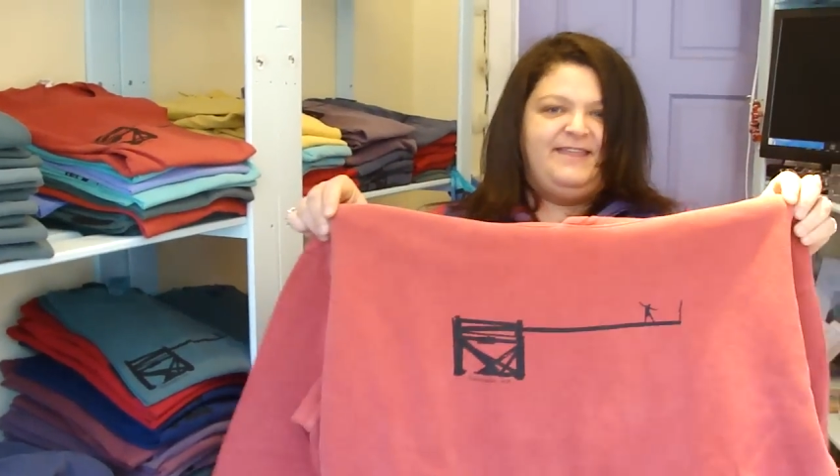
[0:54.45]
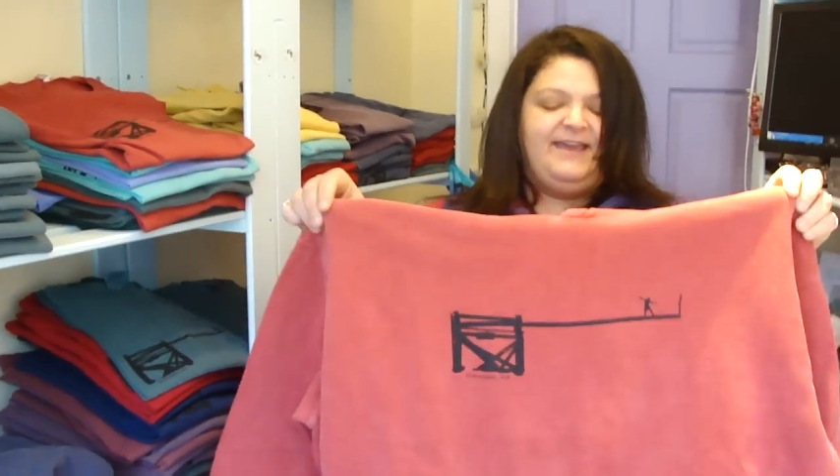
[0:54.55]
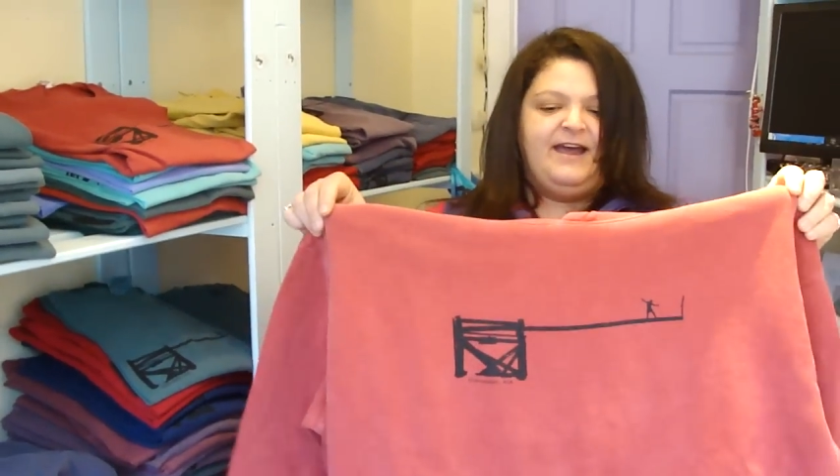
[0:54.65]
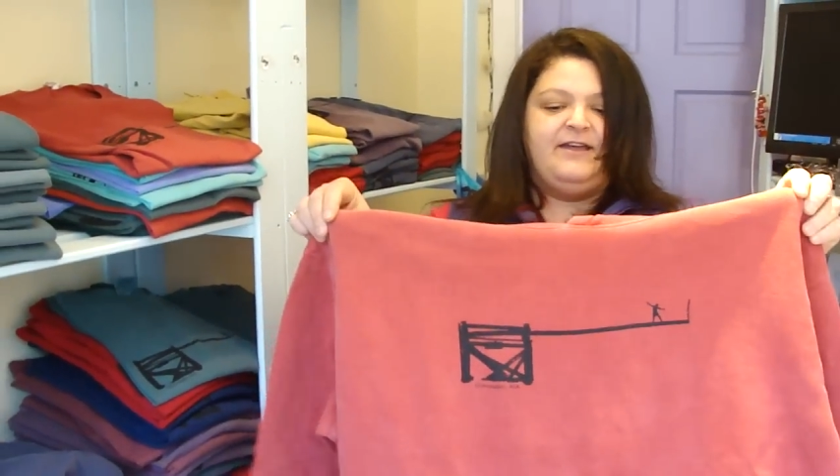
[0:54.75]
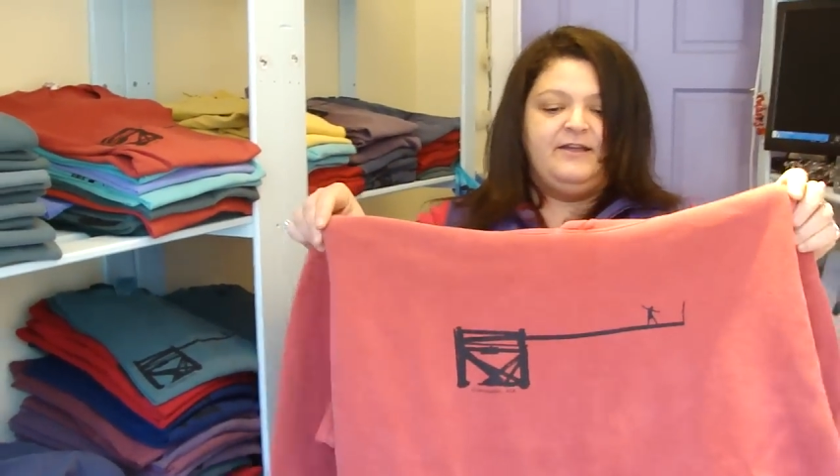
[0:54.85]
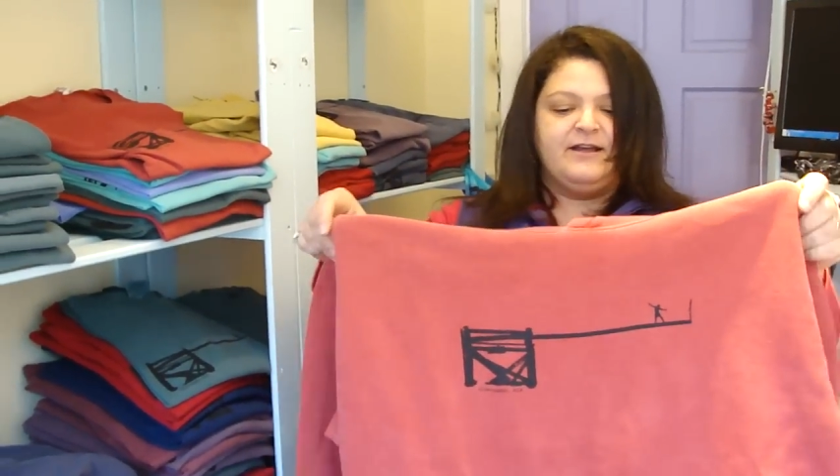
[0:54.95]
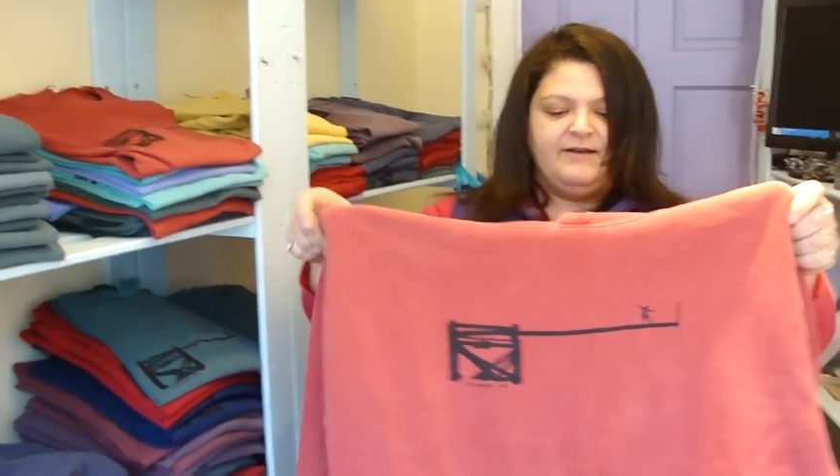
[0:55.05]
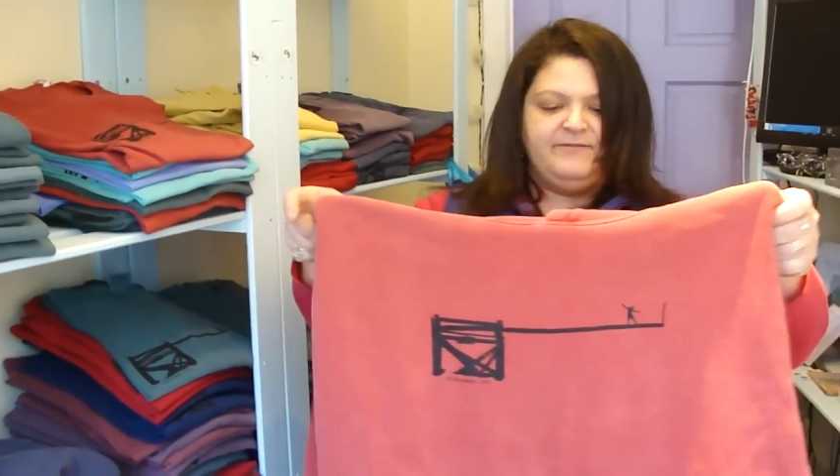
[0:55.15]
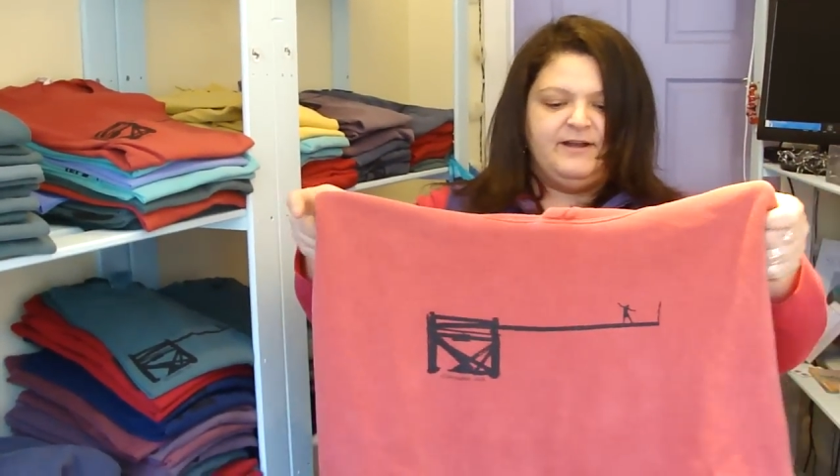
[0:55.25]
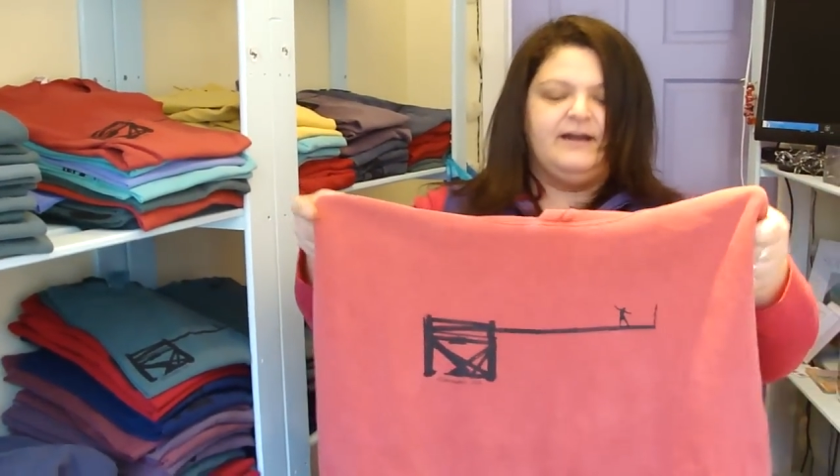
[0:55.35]
They are. They're
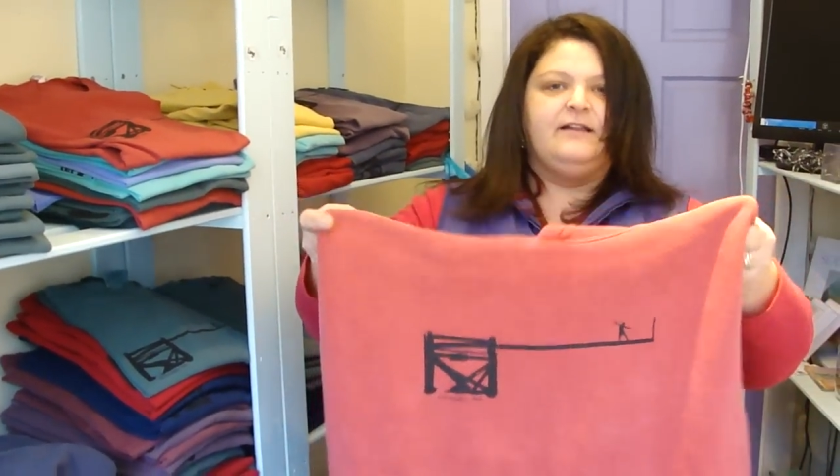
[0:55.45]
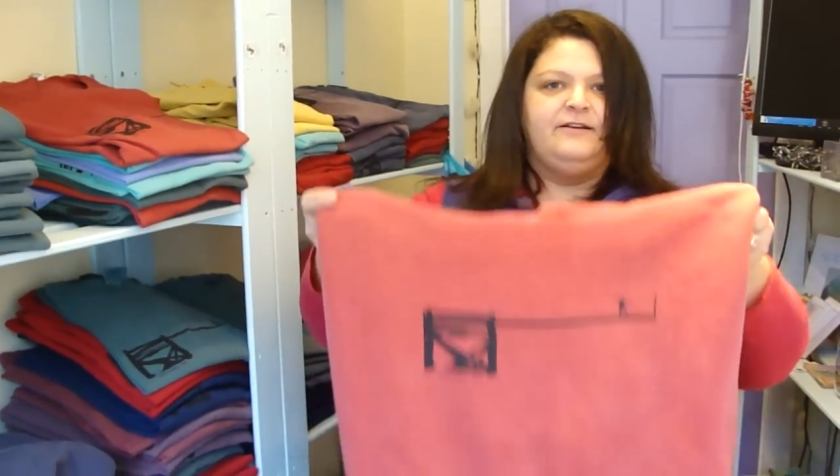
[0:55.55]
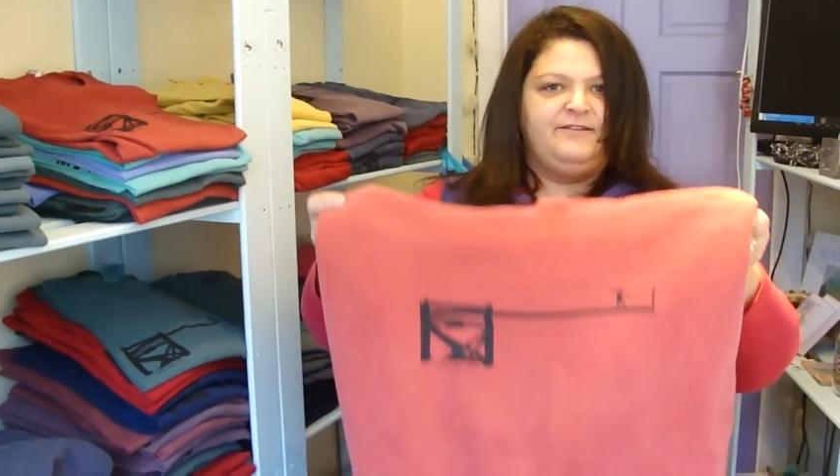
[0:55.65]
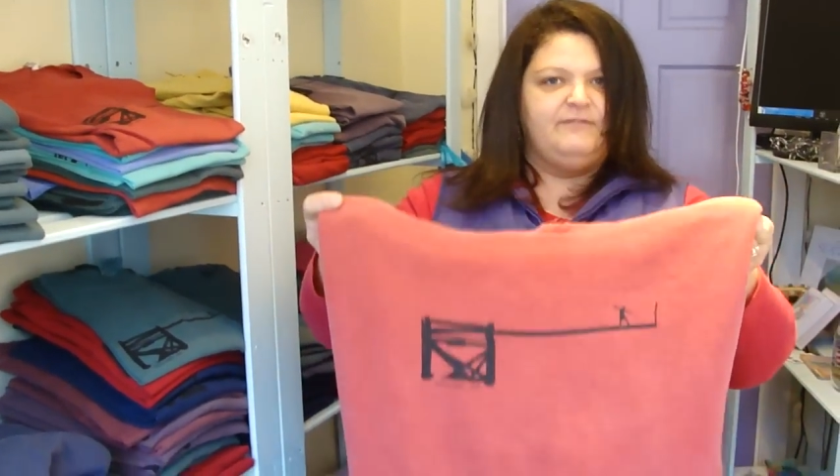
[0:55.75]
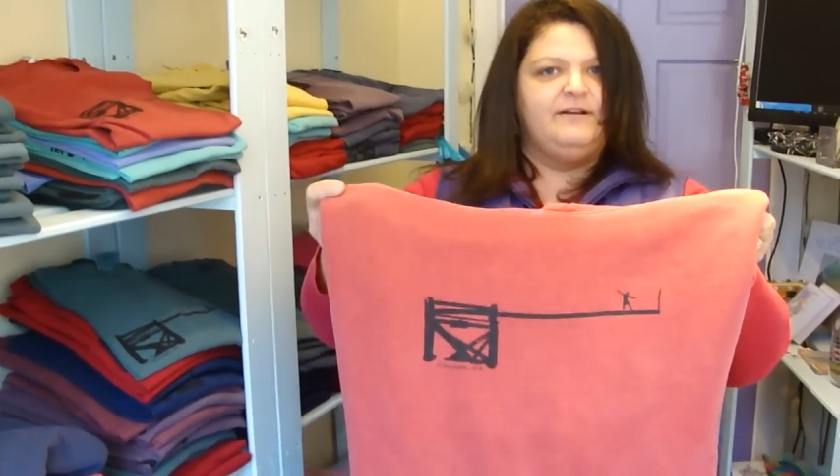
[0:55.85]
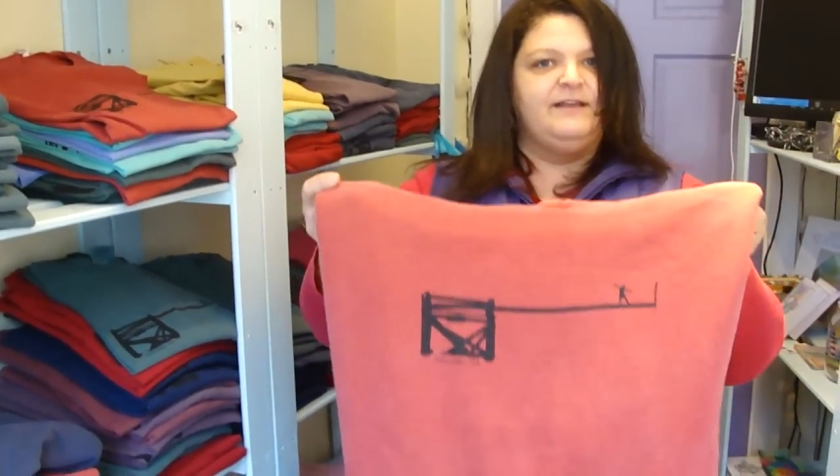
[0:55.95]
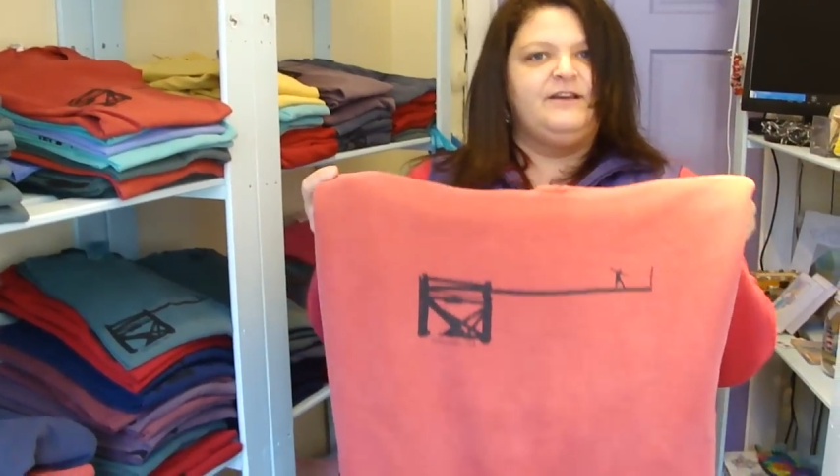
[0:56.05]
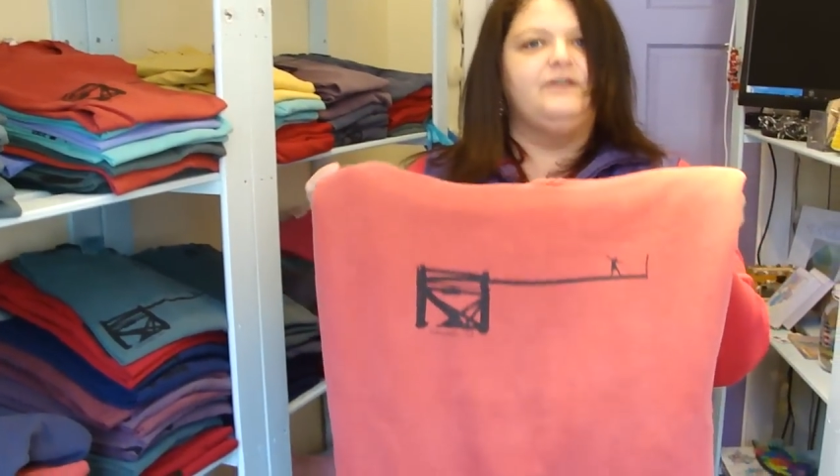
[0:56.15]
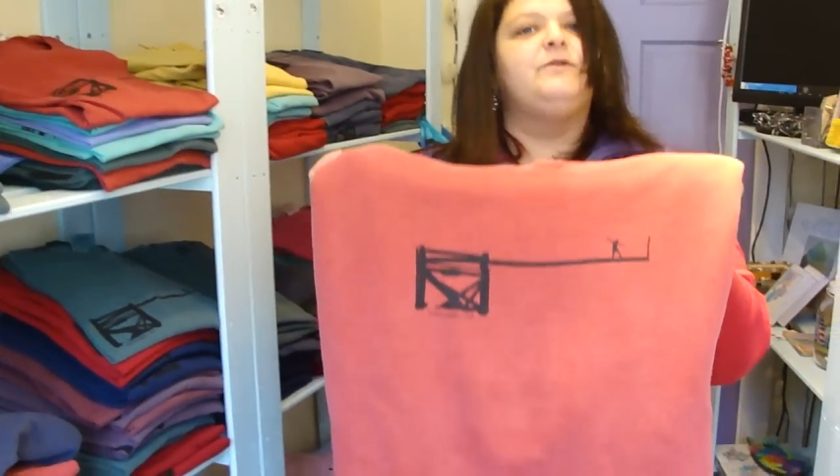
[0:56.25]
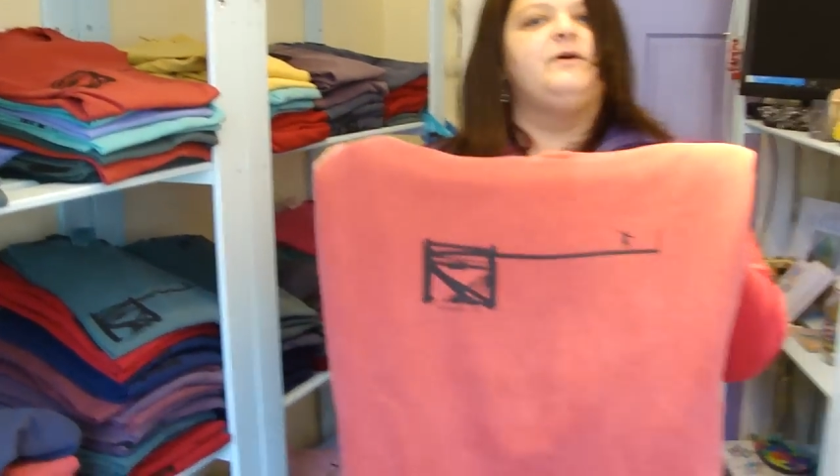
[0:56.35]
comfort colors. They're really
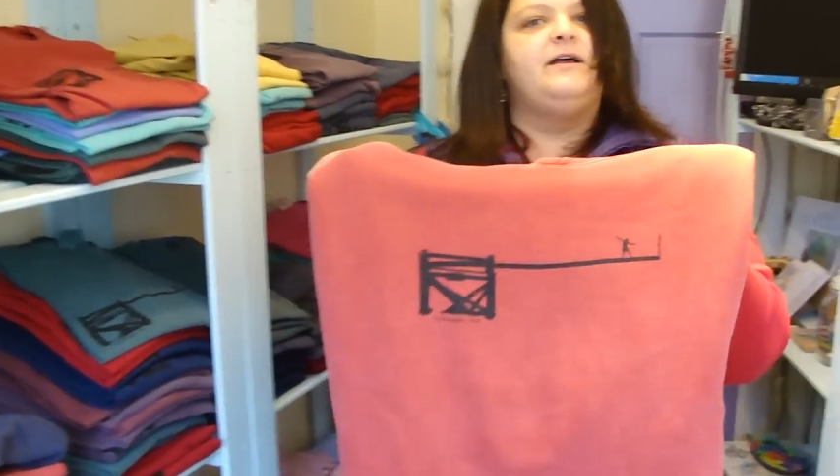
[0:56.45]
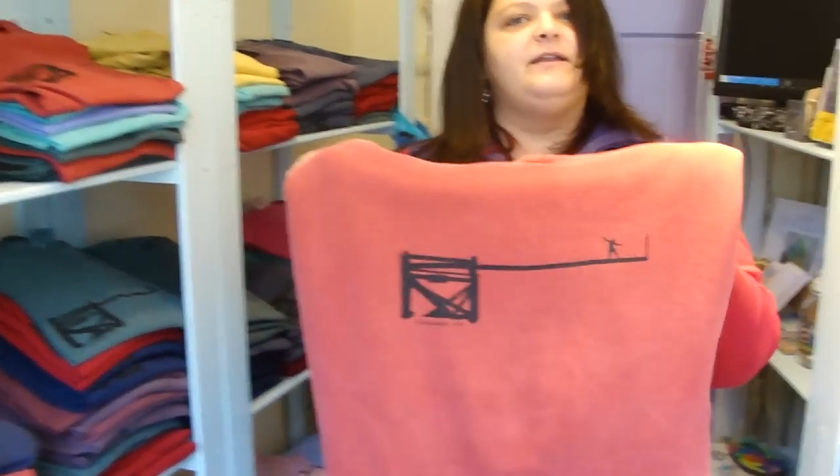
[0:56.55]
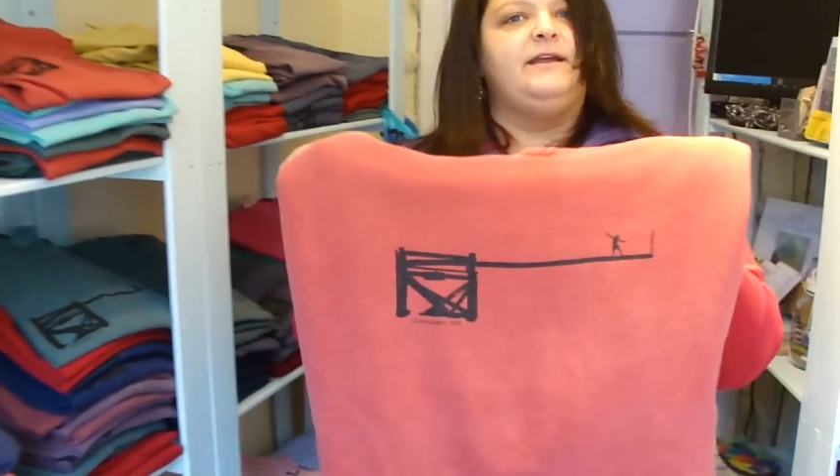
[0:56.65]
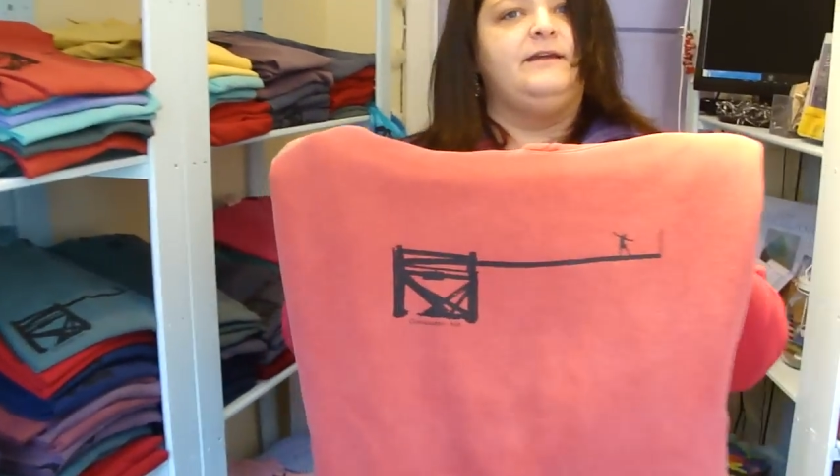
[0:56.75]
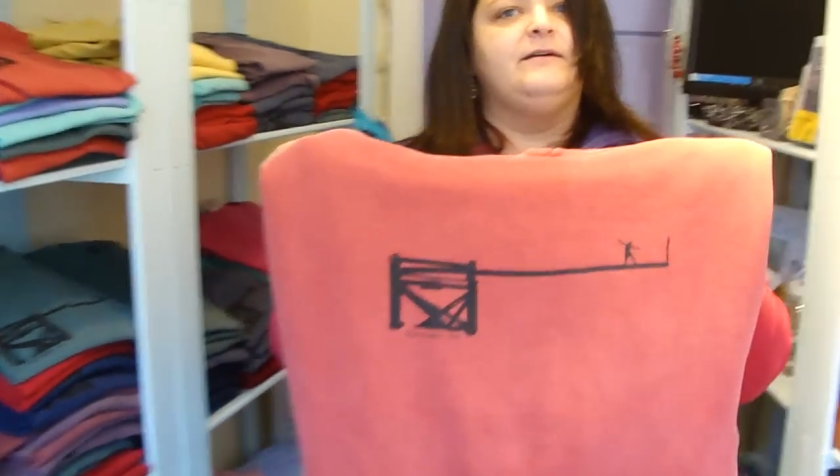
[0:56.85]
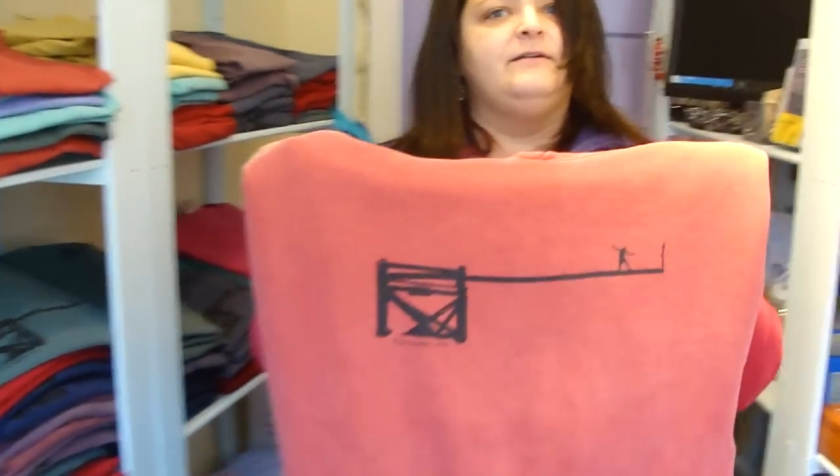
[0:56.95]
good quality.